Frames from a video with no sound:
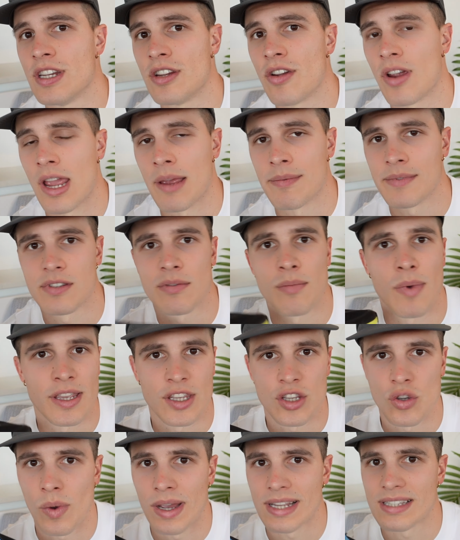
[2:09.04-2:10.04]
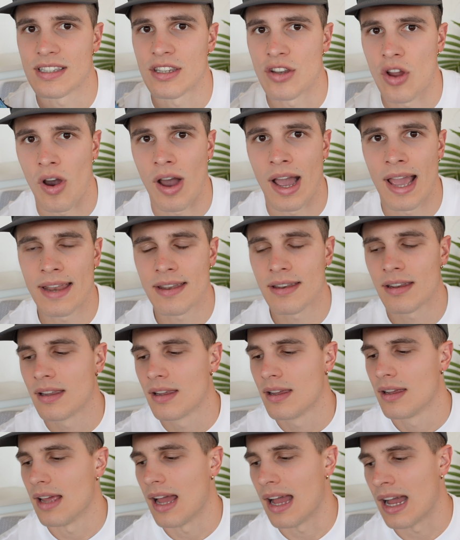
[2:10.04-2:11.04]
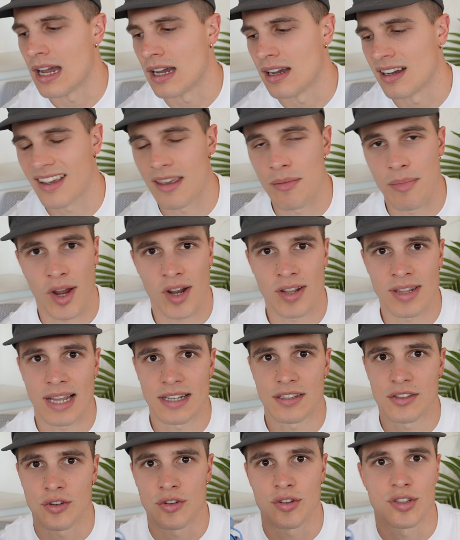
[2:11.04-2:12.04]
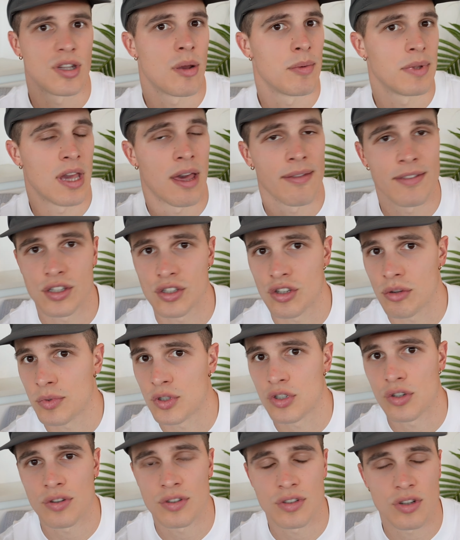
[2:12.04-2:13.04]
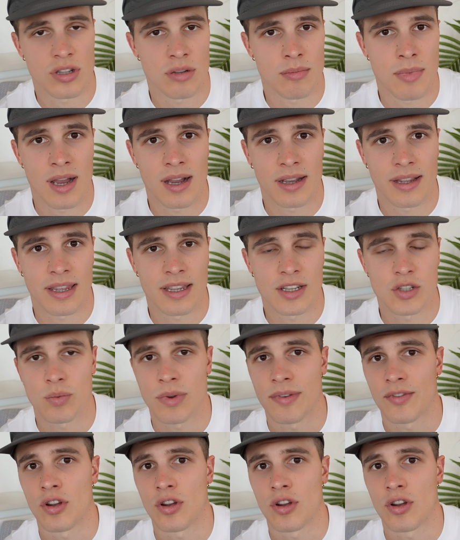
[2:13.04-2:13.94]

grams for my US 9. Comparing that to some of the other super shoes on the market, we've